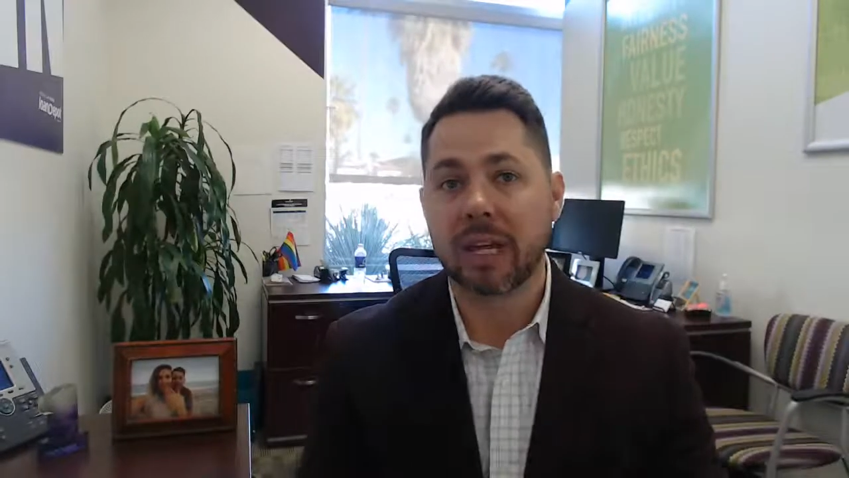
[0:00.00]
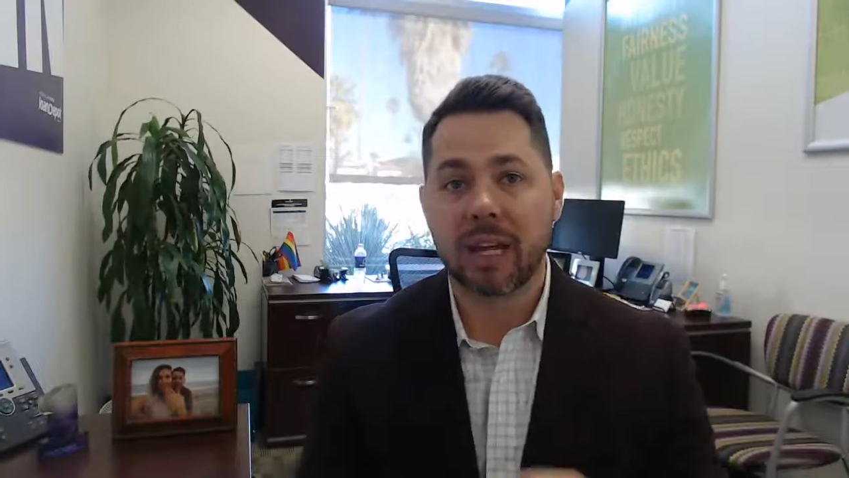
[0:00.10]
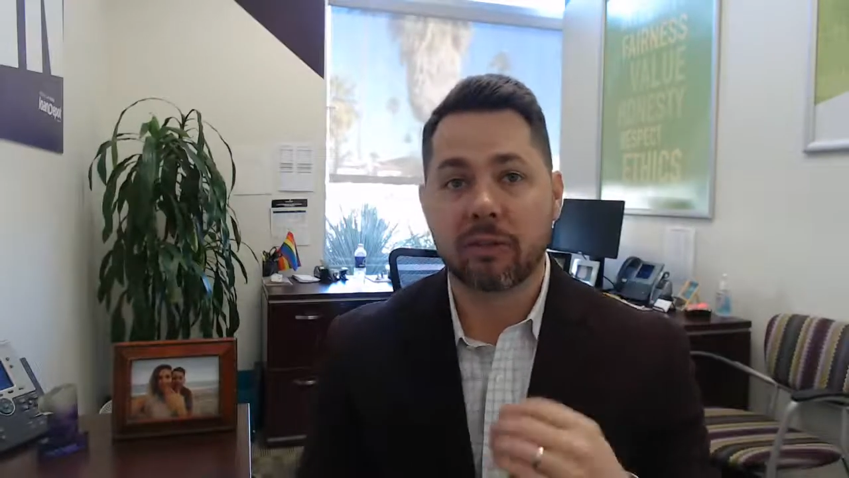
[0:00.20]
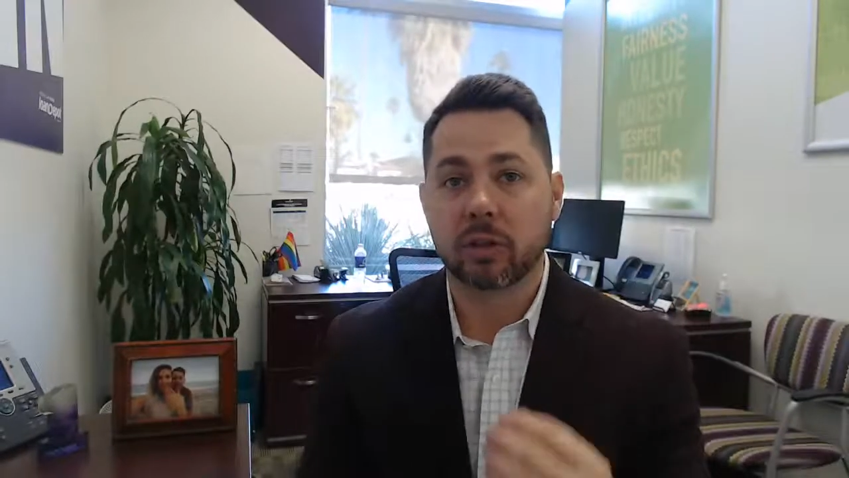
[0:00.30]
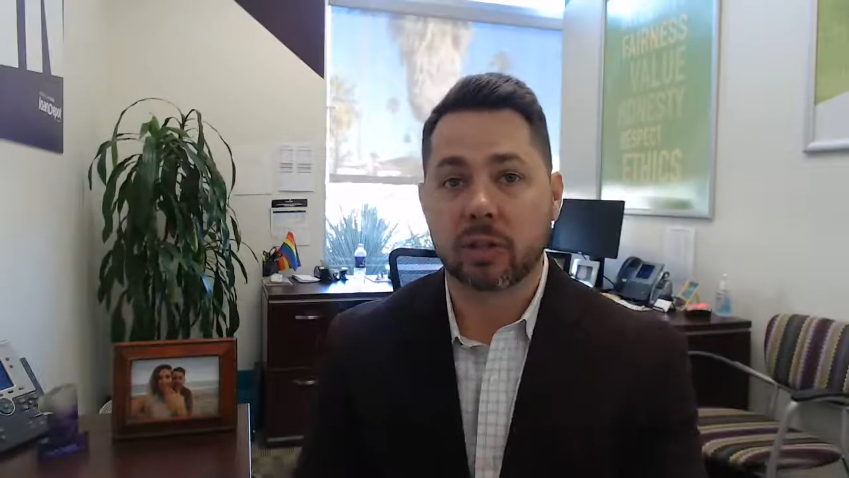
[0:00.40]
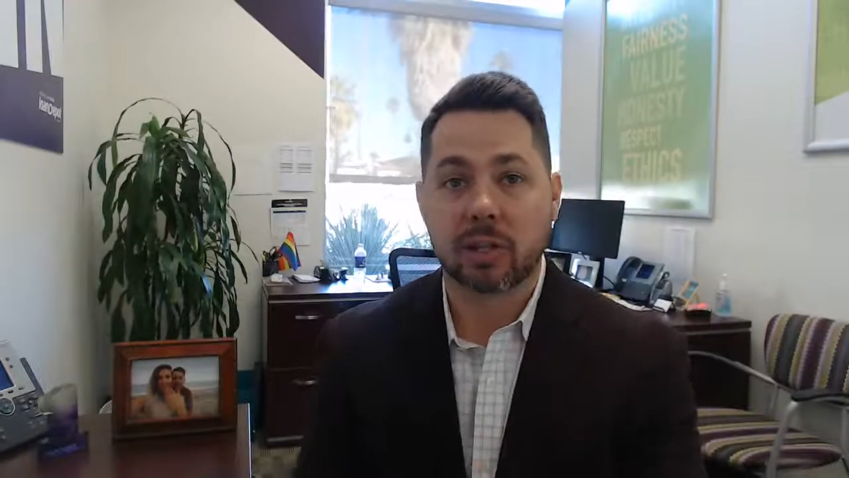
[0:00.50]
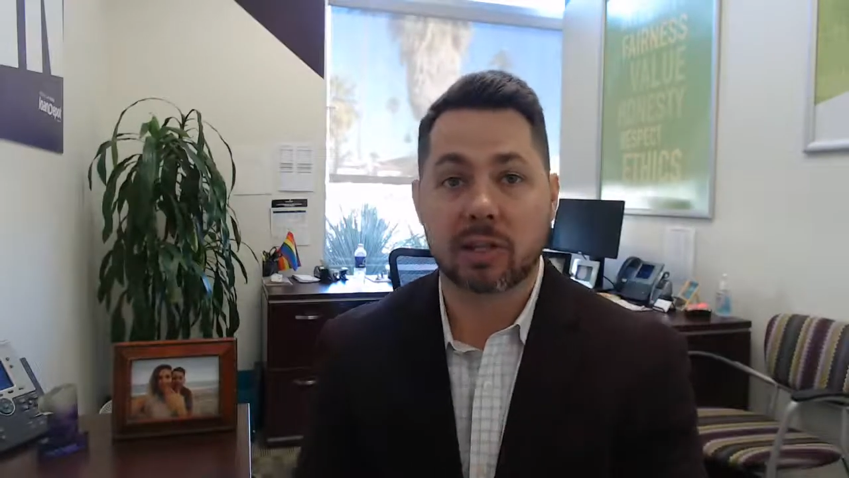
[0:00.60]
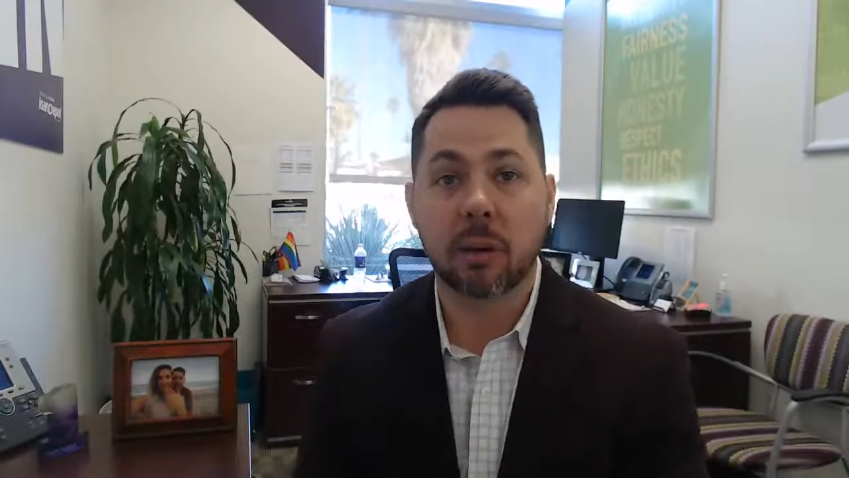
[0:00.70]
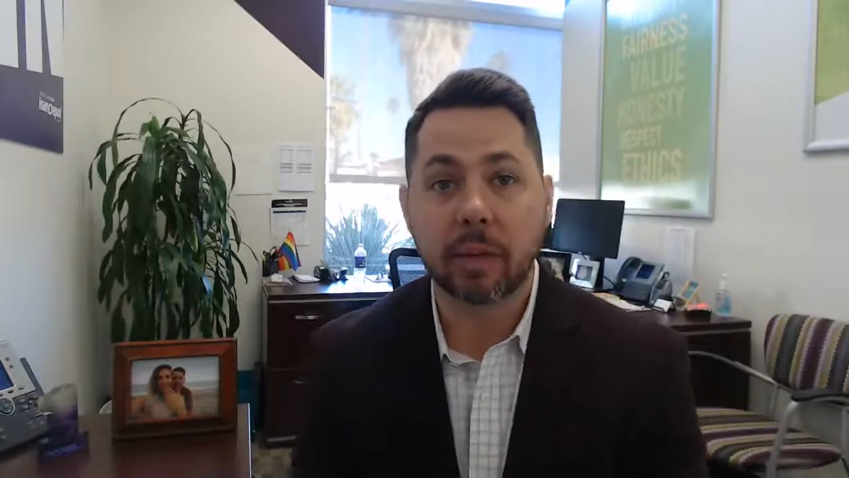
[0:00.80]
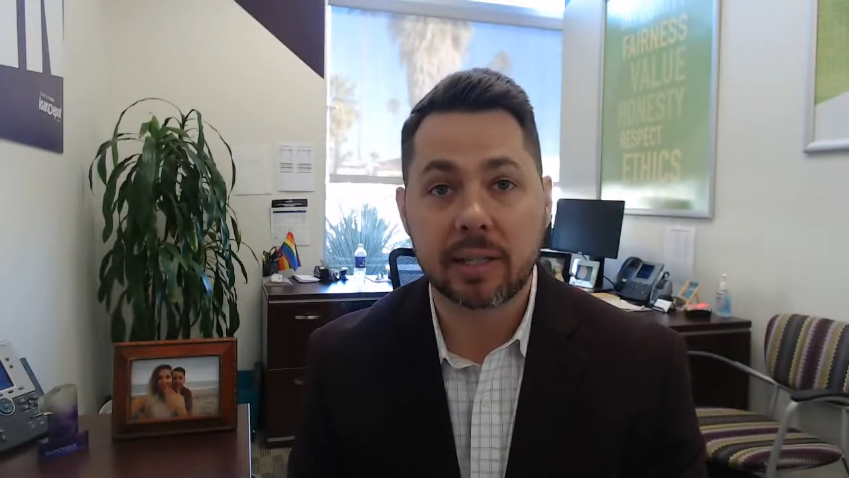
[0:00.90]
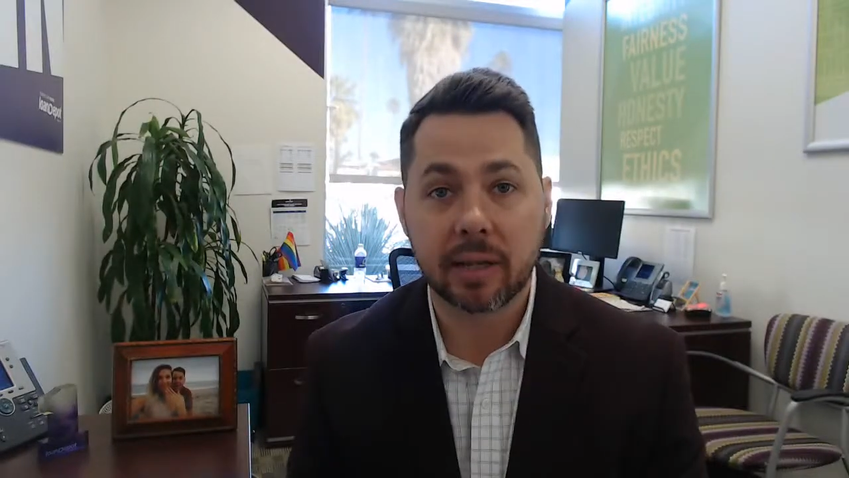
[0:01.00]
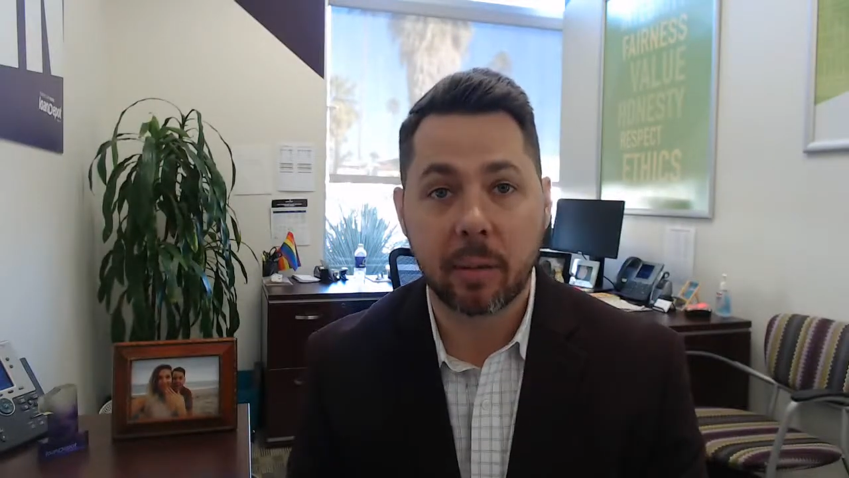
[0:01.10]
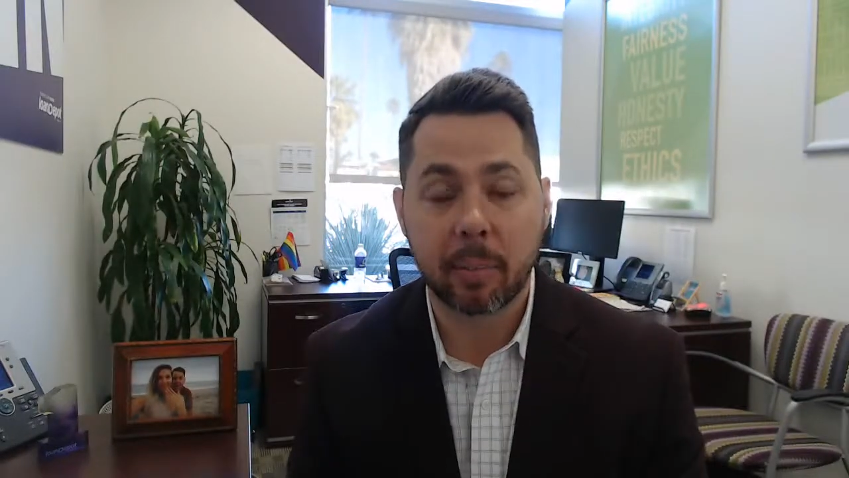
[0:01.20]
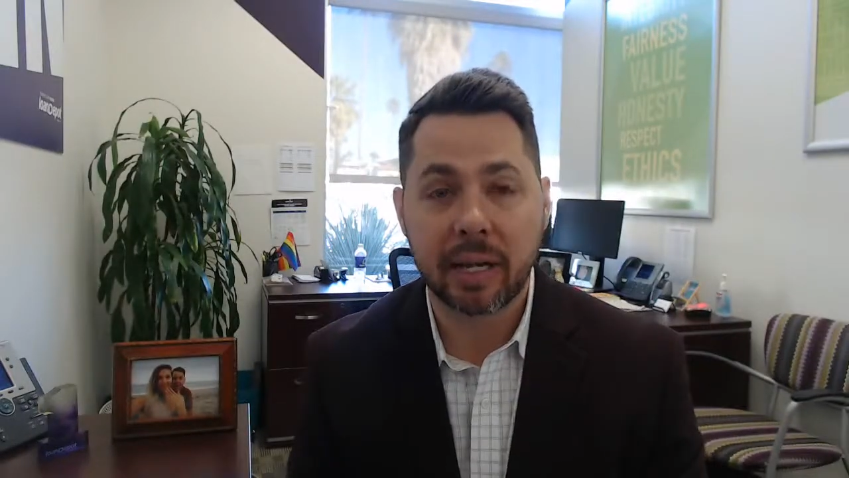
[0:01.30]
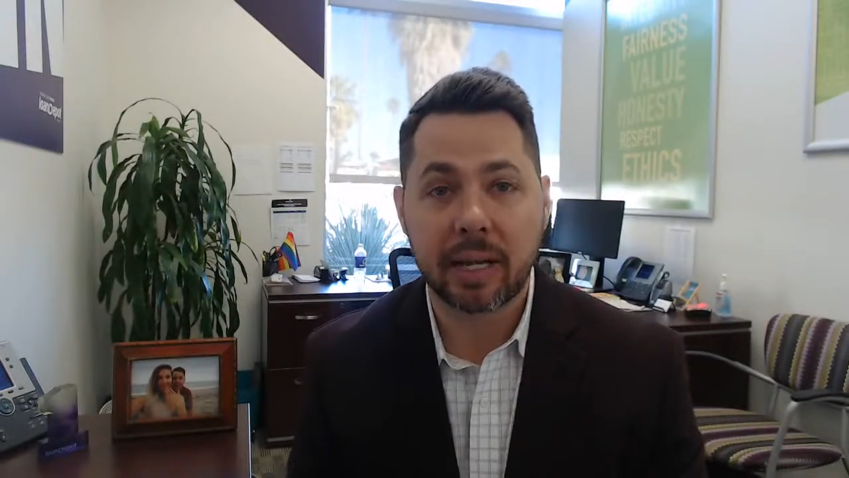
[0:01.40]
If there's a sublease
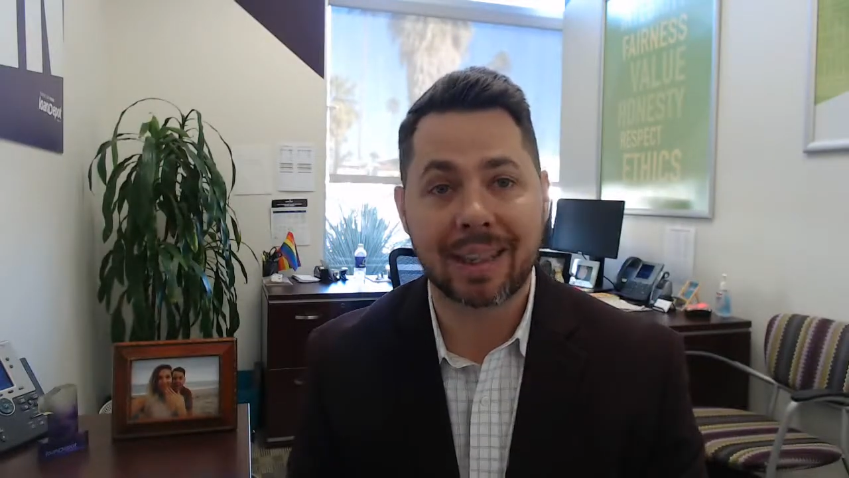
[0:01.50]
company,